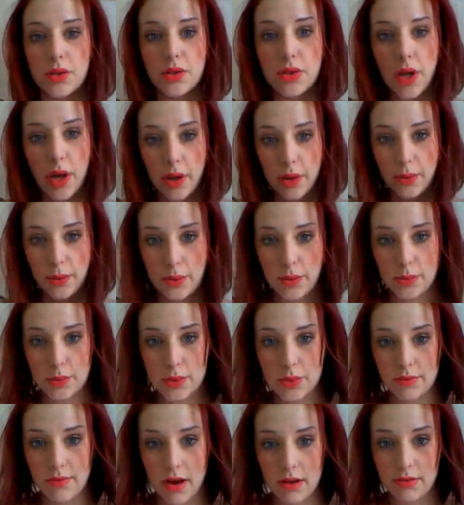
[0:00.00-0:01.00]
So you're
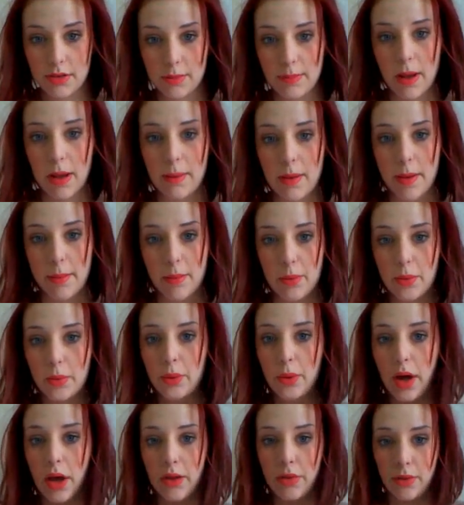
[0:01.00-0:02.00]
surrounded by people
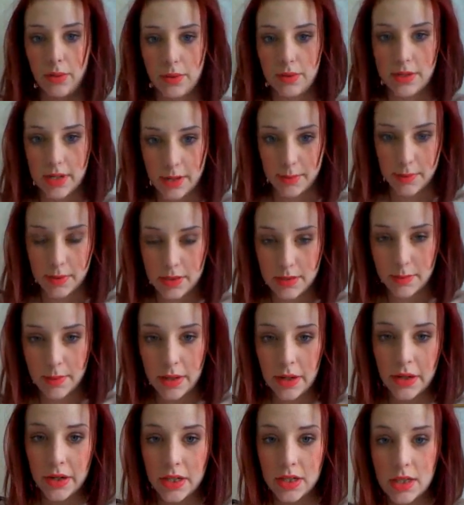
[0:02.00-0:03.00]
all going through the same
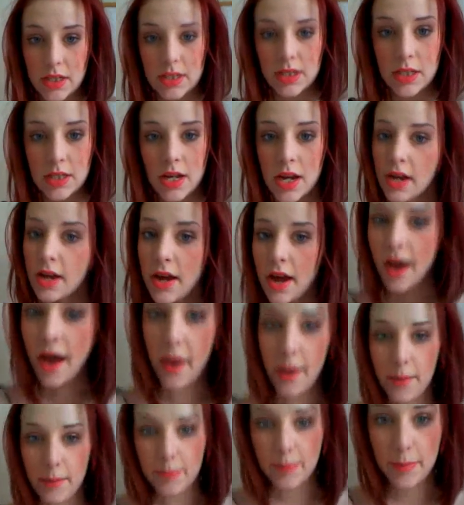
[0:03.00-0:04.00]
experience.
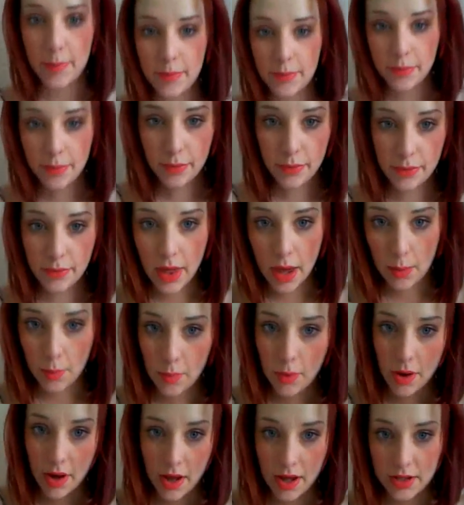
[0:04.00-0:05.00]
There
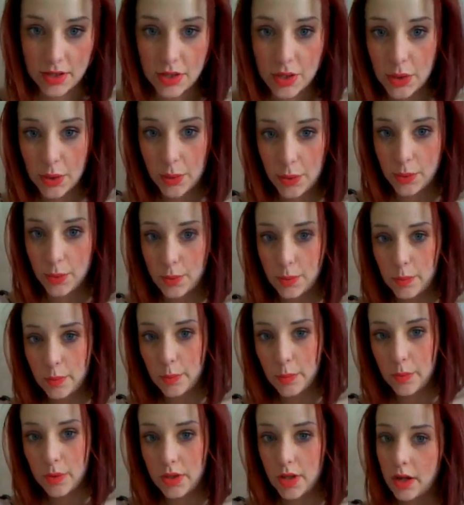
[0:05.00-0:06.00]
were 2
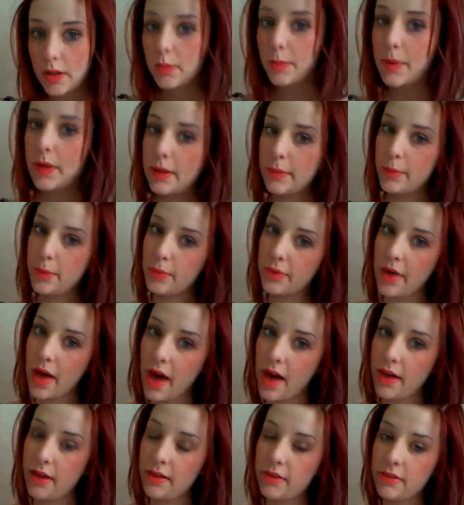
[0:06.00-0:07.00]
young people
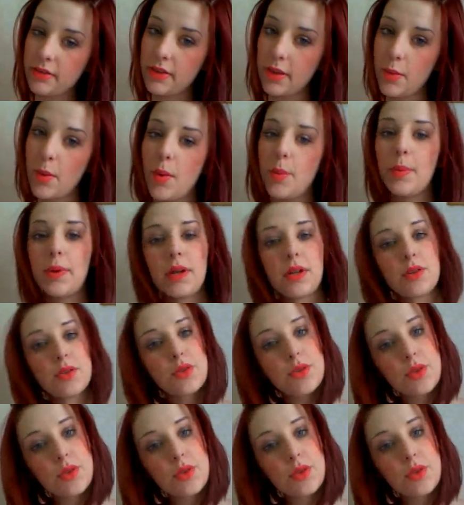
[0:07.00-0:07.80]
there. They were being